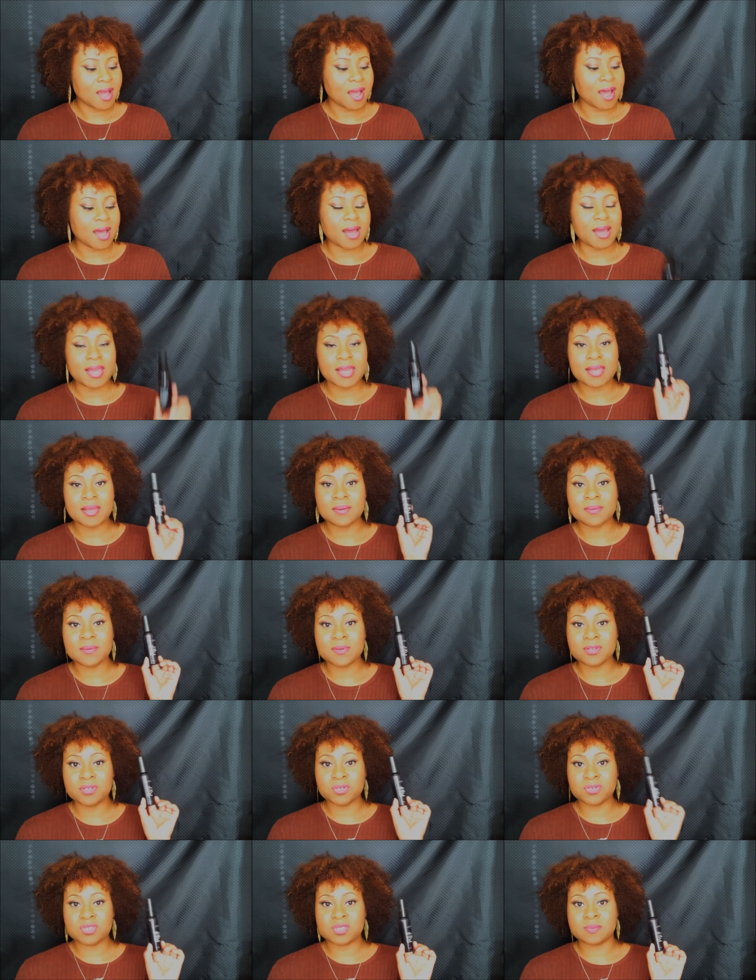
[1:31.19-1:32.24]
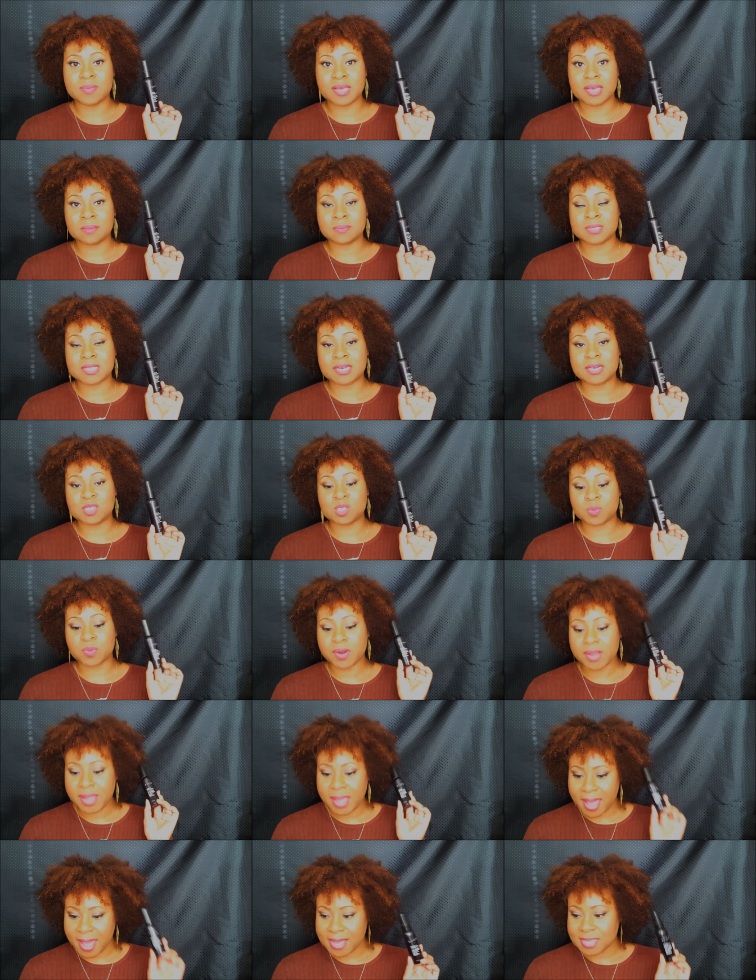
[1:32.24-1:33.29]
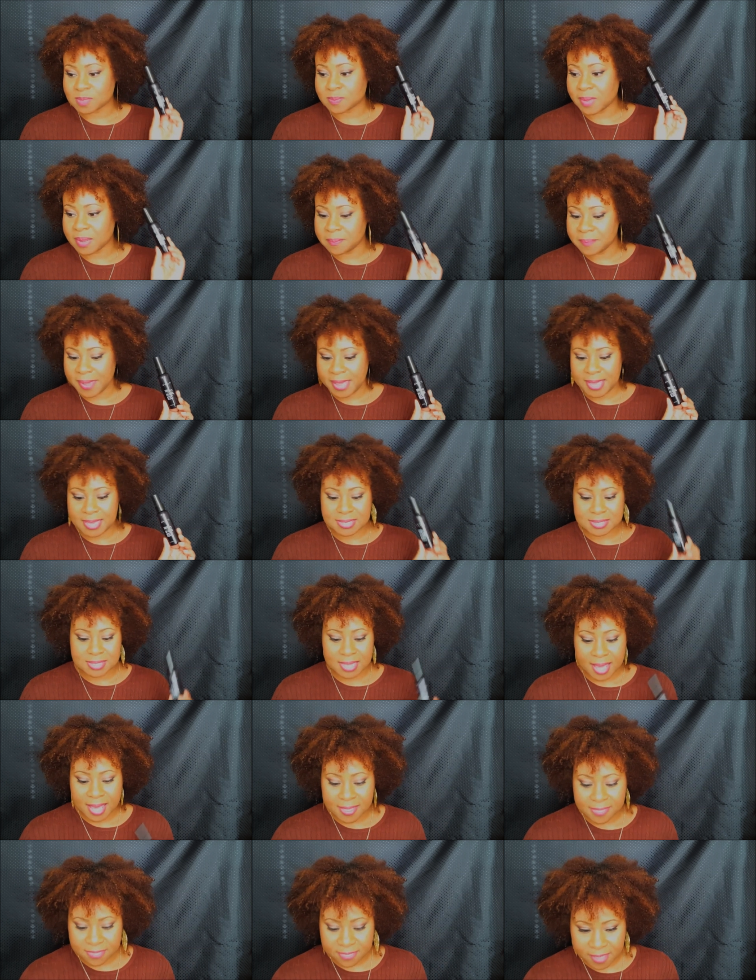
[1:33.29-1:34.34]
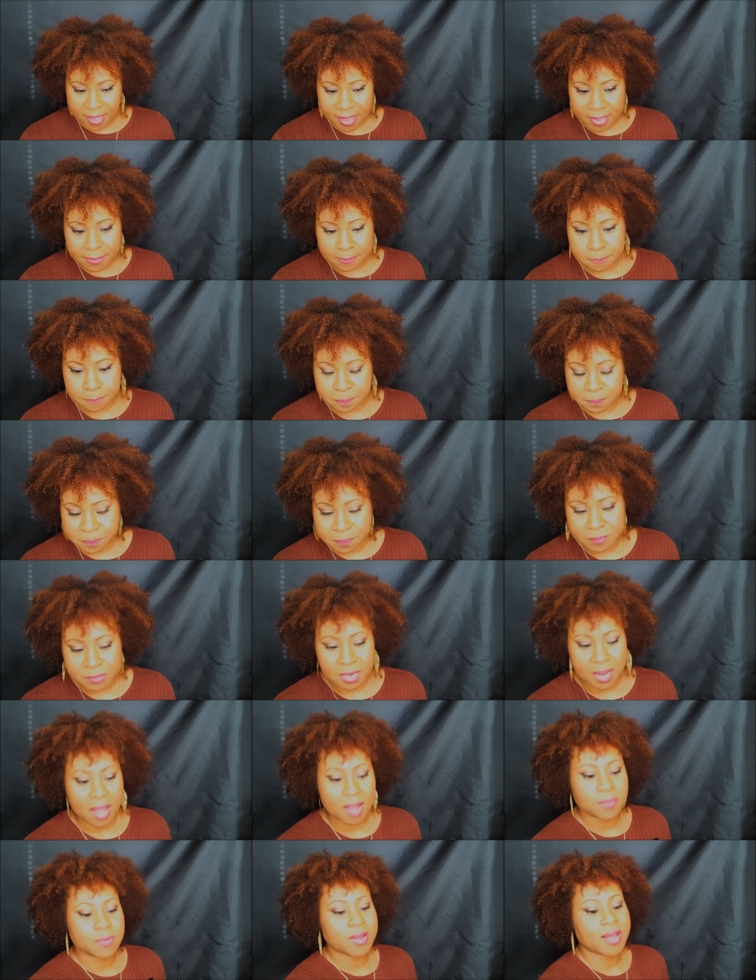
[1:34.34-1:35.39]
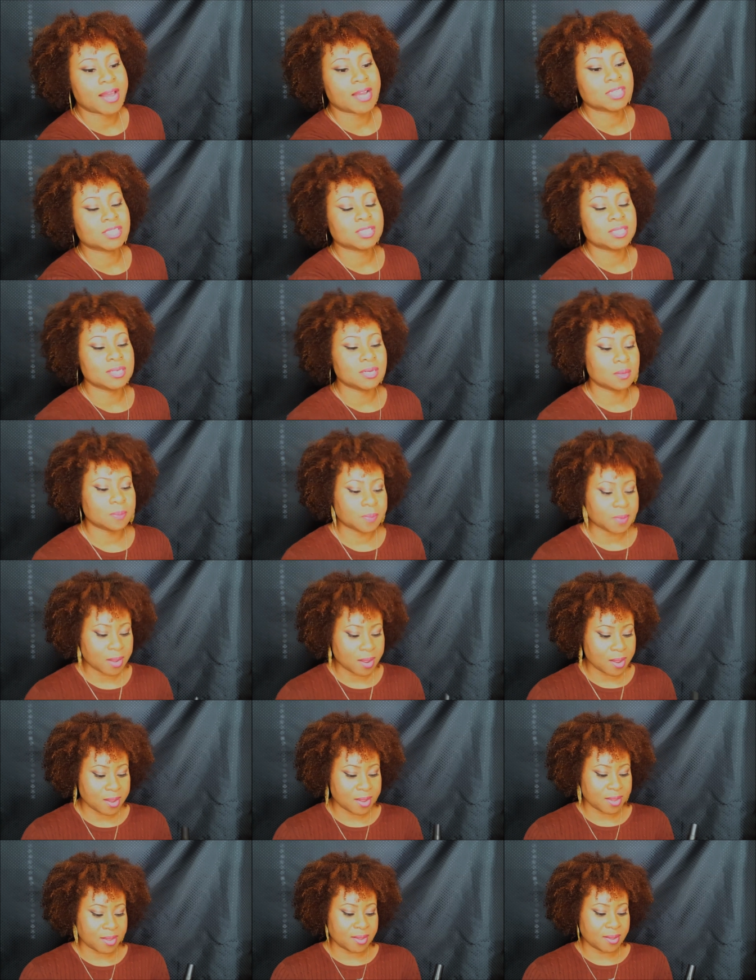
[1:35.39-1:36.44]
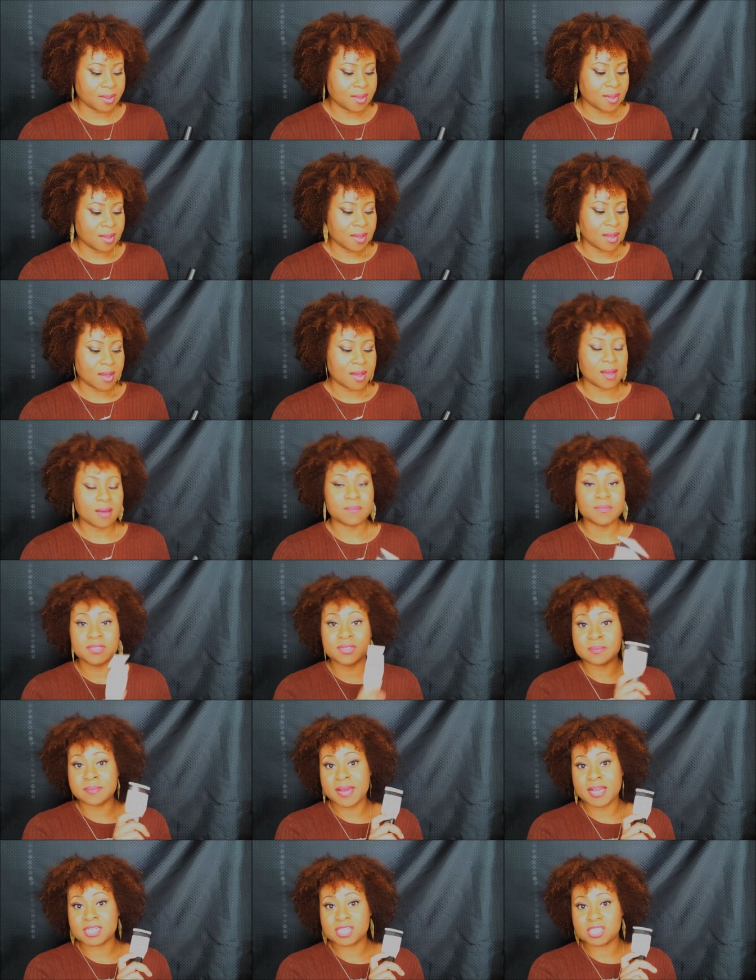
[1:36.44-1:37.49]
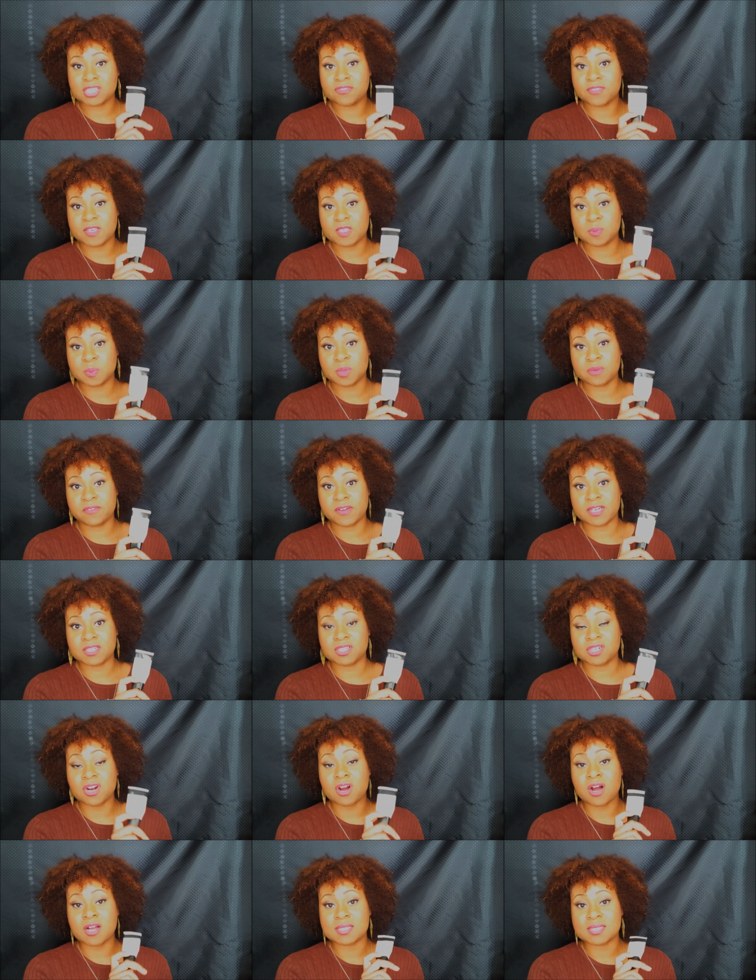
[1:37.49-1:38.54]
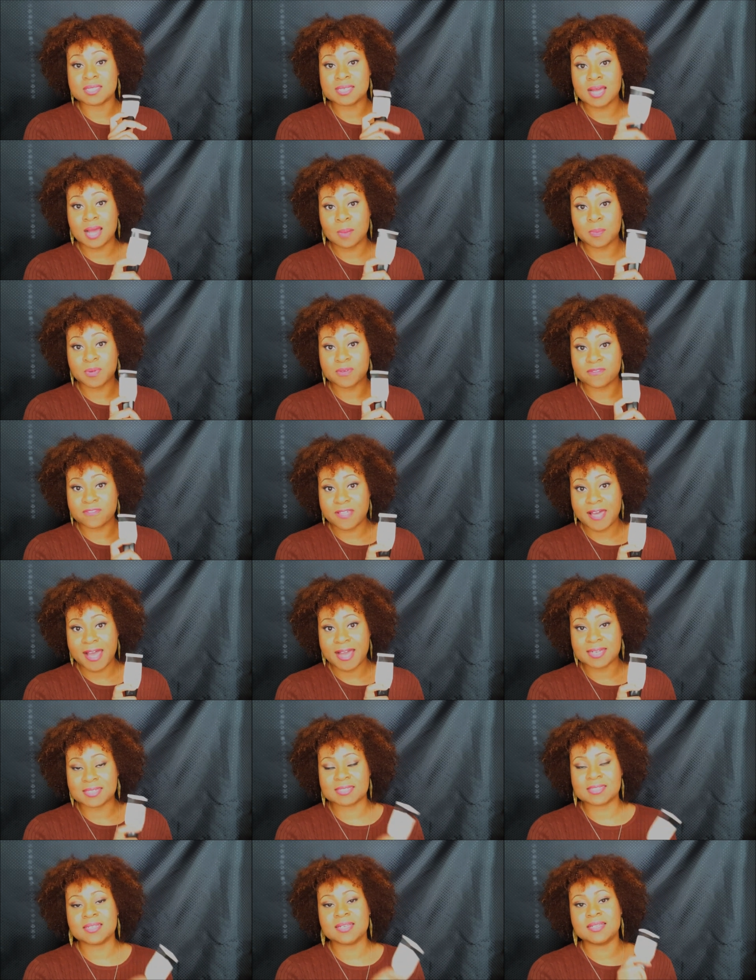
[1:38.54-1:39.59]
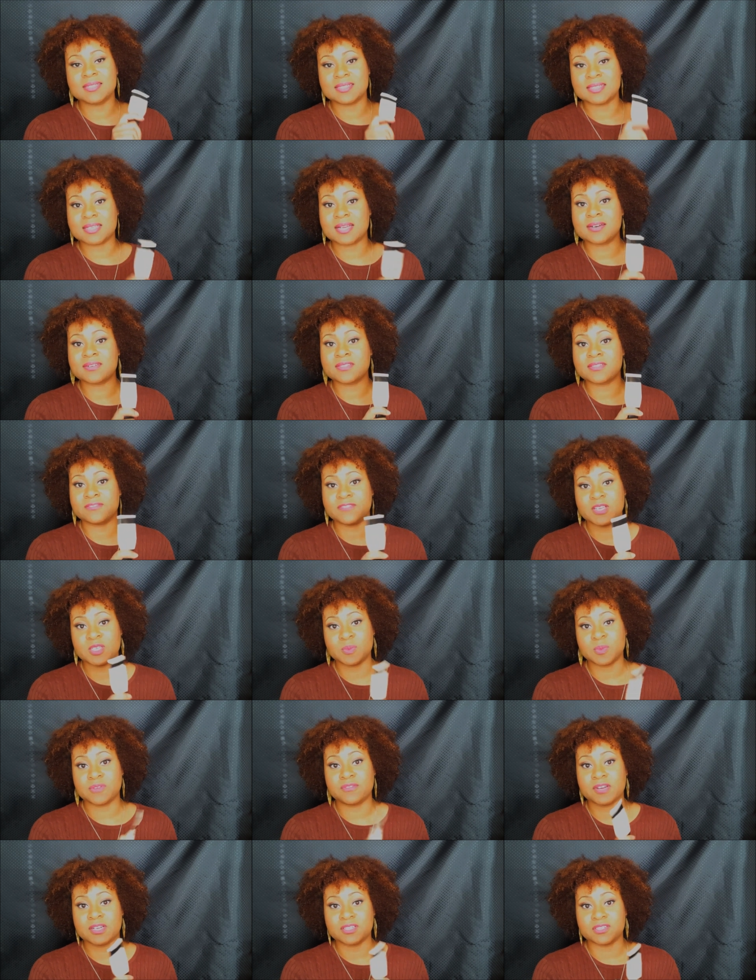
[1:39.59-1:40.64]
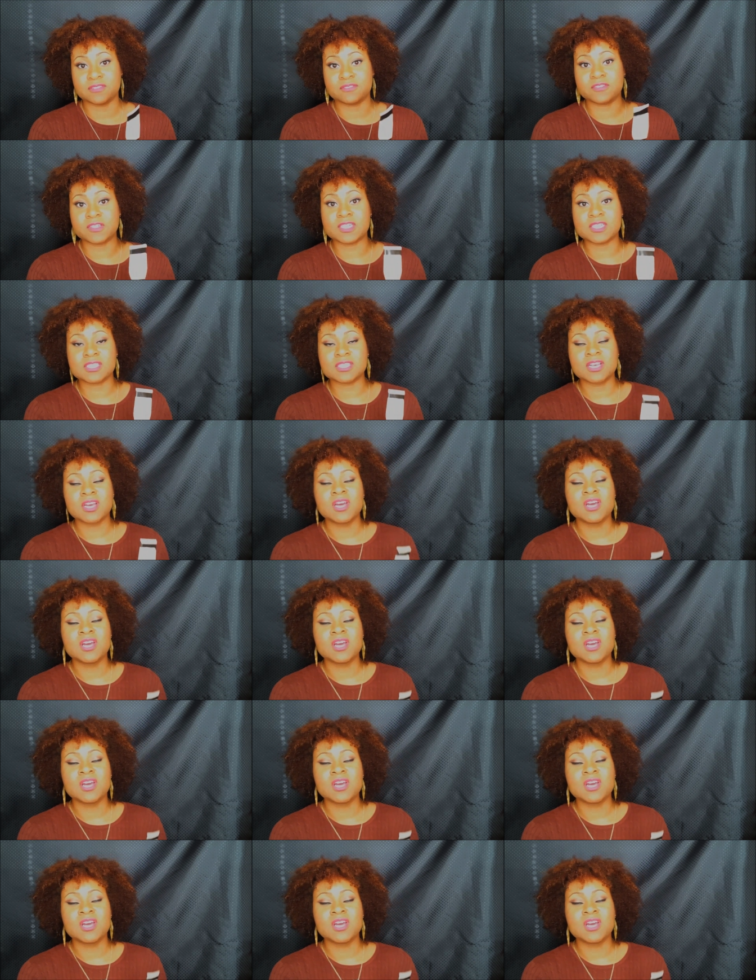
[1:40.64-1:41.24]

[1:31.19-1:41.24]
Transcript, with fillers: I use the makeup setting spray as my base, and then I will actually apply the Magix Face Perfector on top of that instead of the Face Perfector first.